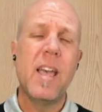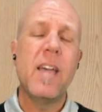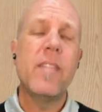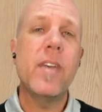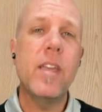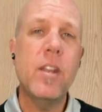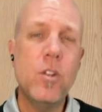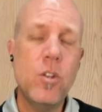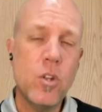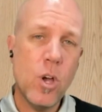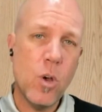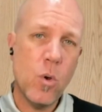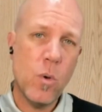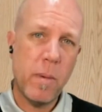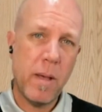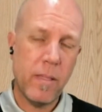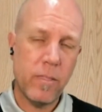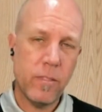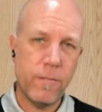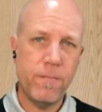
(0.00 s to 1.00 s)
They know
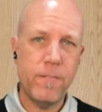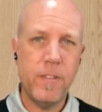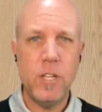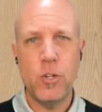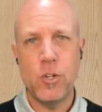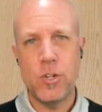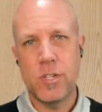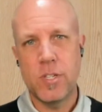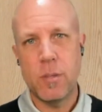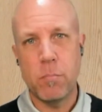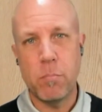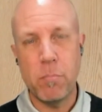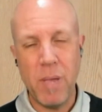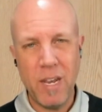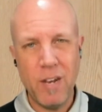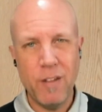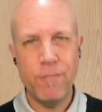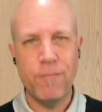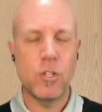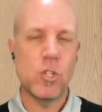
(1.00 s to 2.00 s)
about the features, the
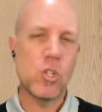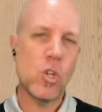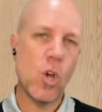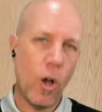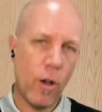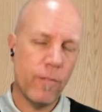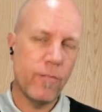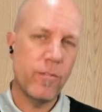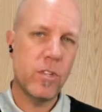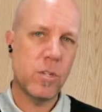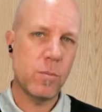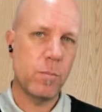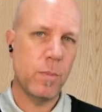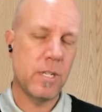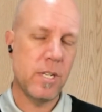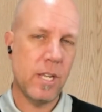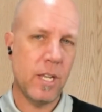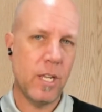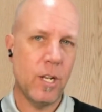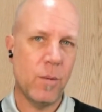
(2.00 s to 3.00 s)
benefits of this
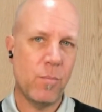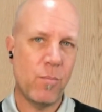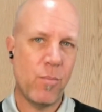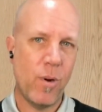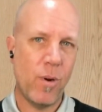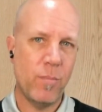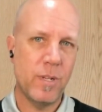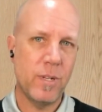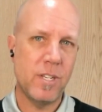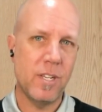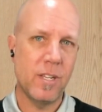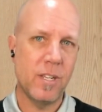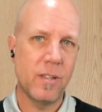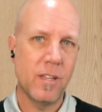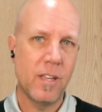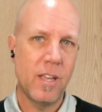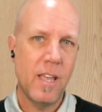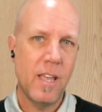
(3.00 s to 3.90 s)
particular property.